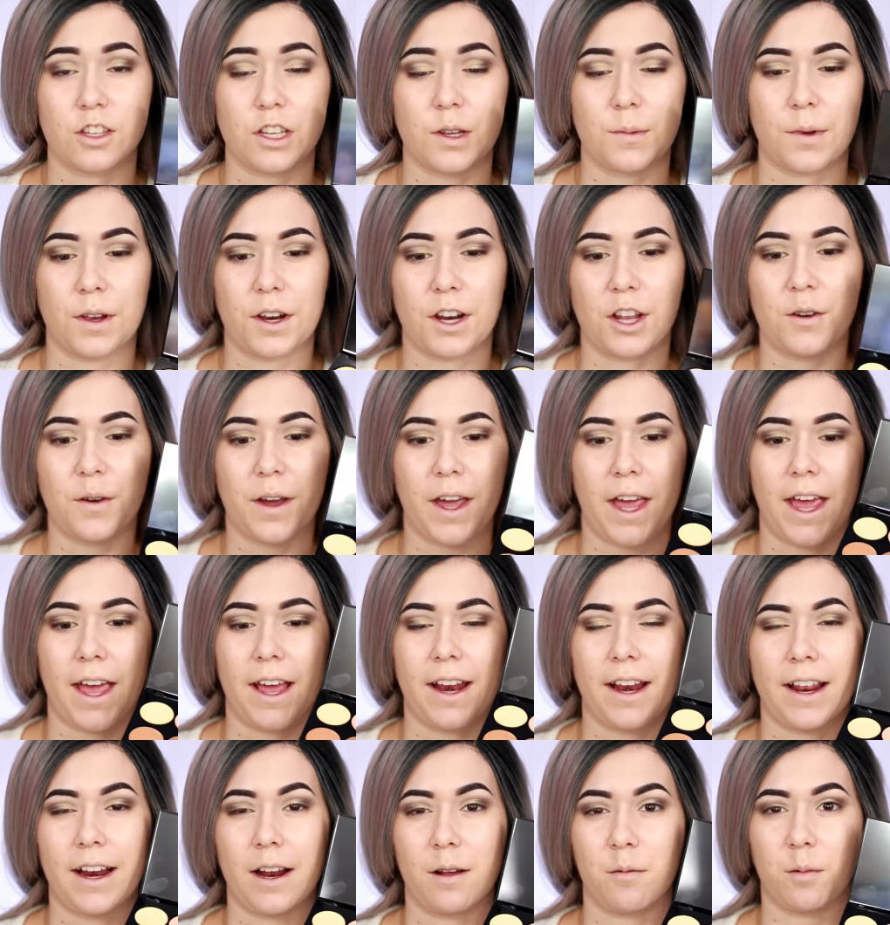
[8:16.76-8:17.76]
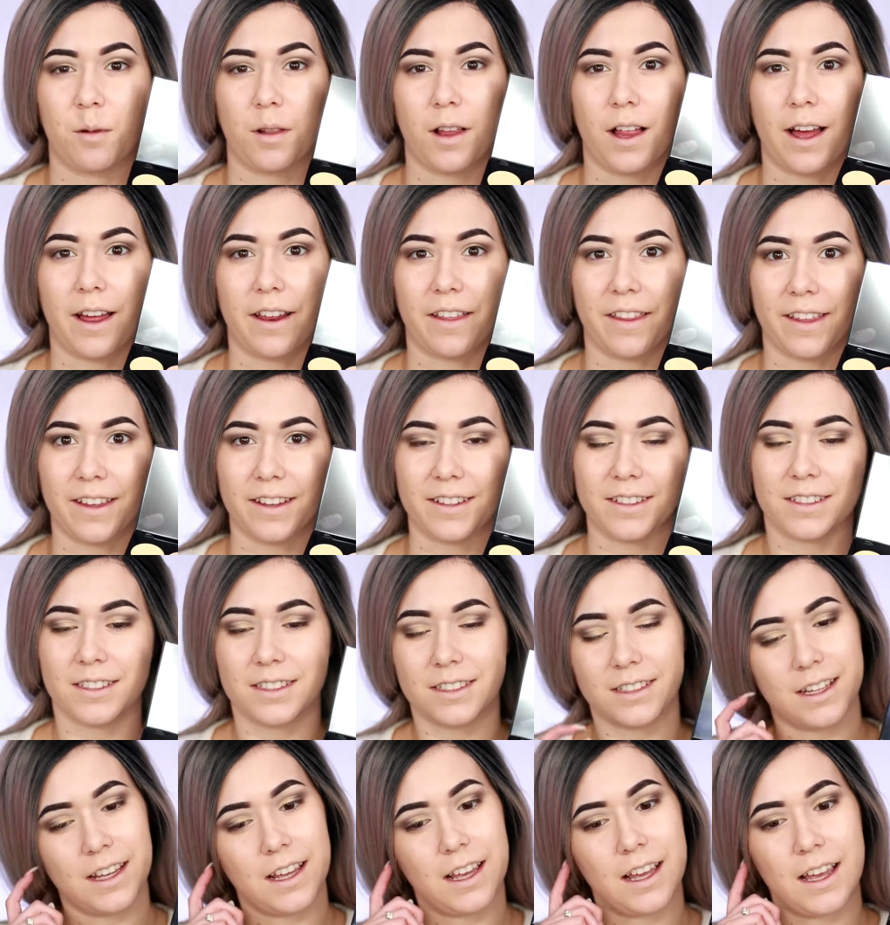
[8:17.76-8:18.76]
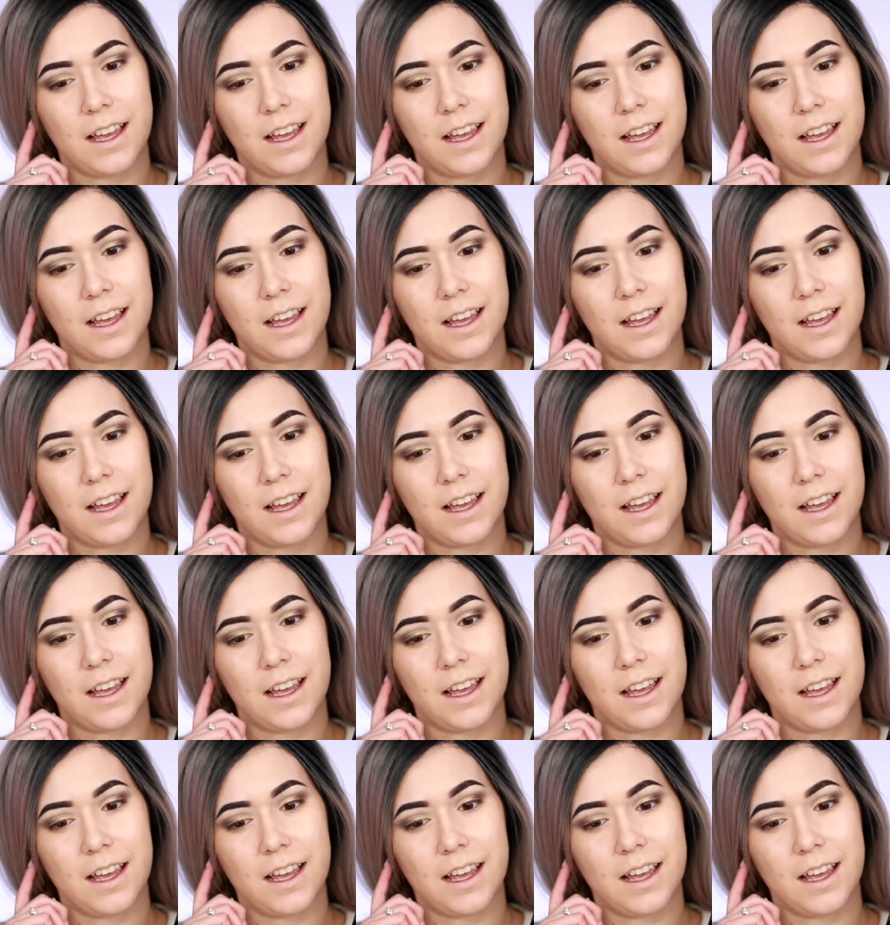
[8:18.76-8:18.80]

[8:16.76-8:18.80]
So I'm going to go ahead and apply this,